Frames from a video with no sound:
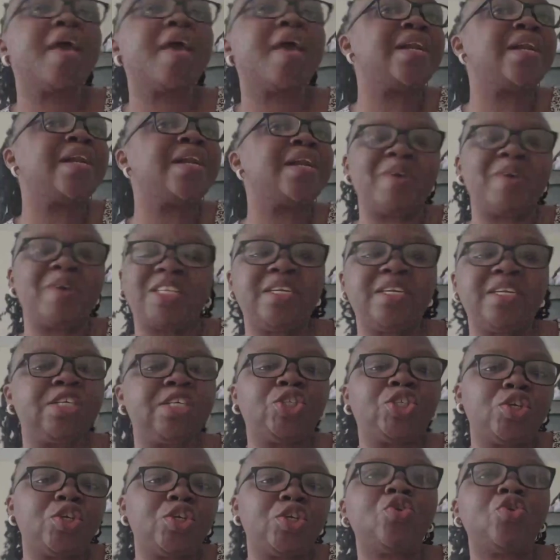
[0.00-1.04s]
prepare for
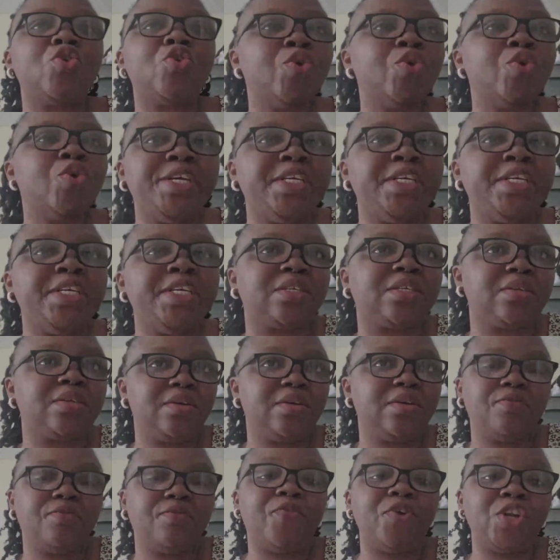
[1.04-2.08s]
endless materials. Just
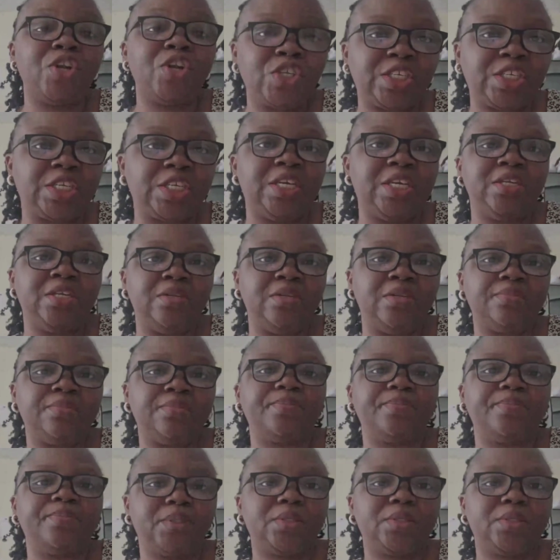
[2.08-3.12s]
Google it for
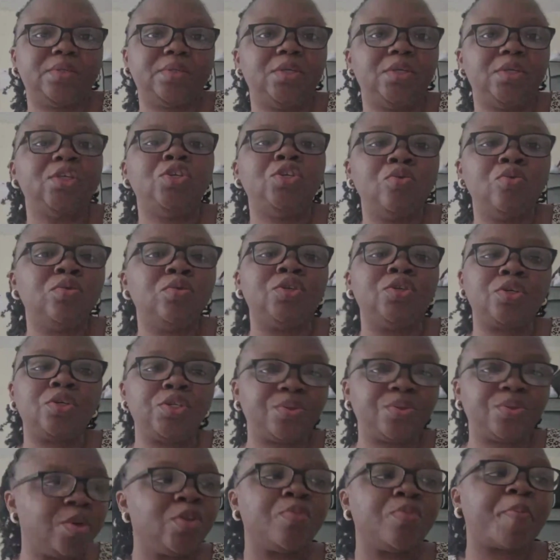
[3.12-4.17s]
nothing.
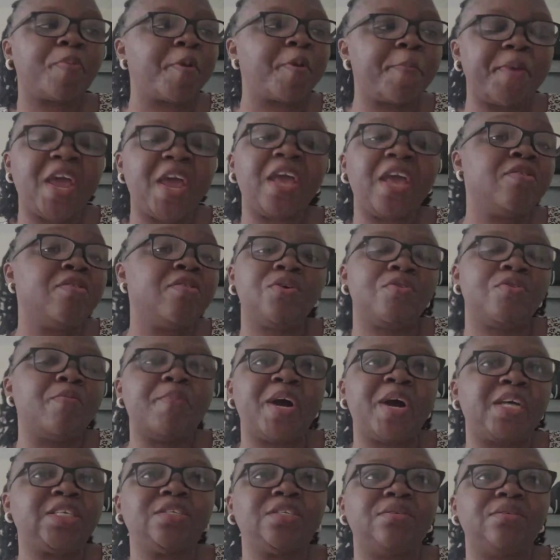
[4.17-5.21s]
You just
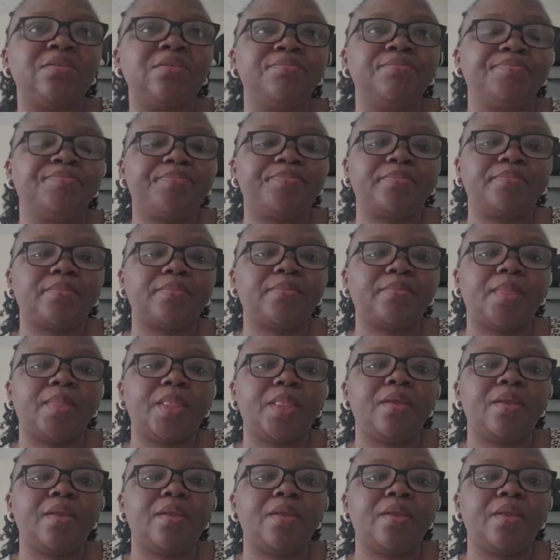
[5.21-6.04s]
prepare. You're going to pass.